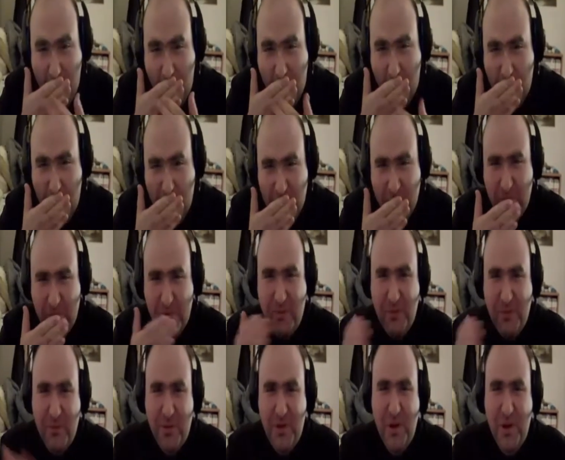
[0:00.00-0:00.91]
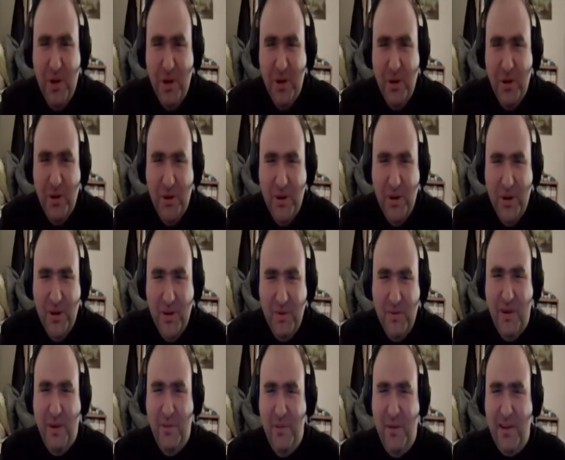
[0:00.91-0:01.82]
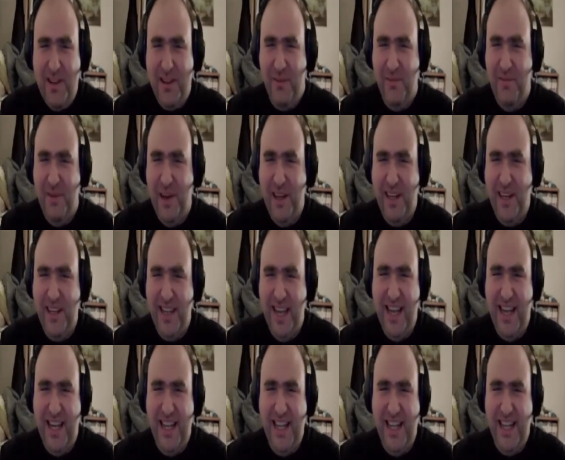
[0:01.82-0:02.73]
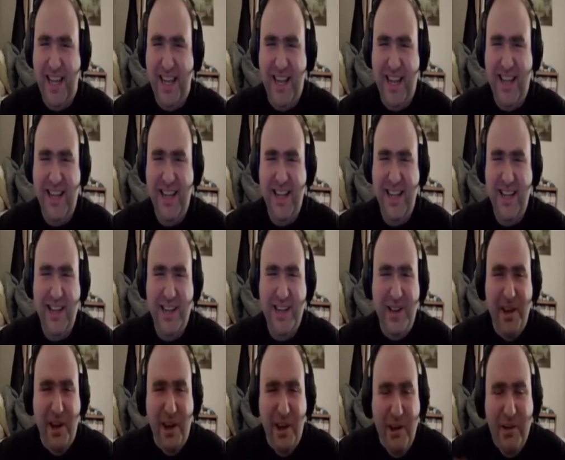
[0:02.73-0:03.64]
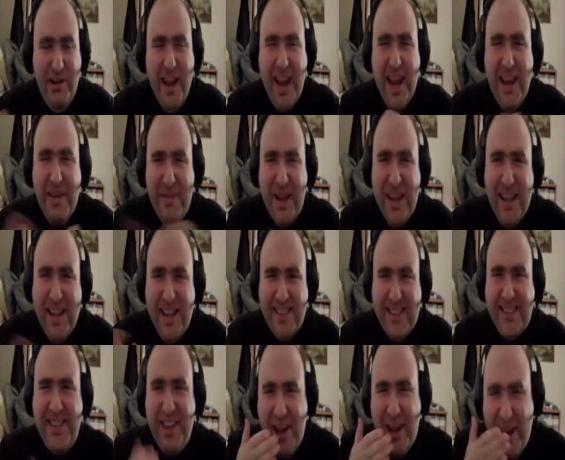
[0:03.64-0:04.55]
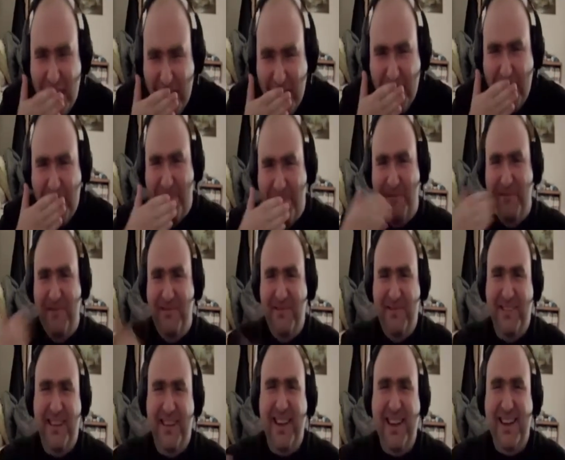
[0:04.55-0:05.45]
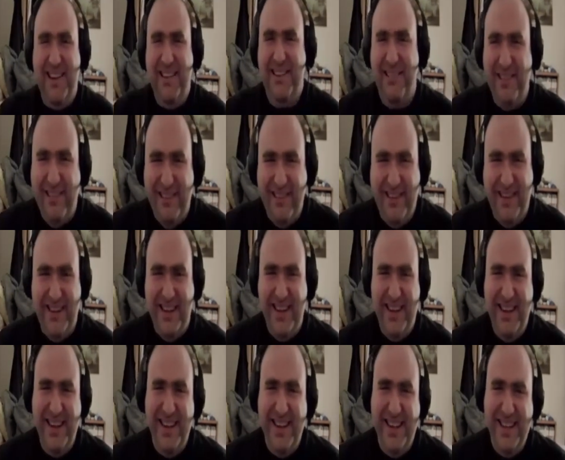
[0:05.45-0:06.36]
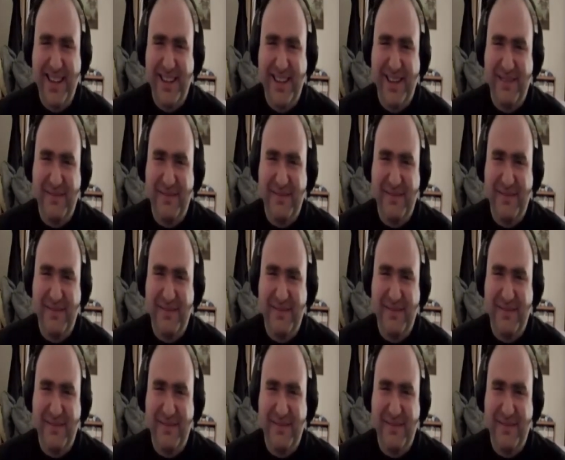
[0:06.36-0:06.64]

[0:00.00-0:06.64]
yo. What the fuck? Hey, that guy? Yo, Eggman, let's go. Brand new stash.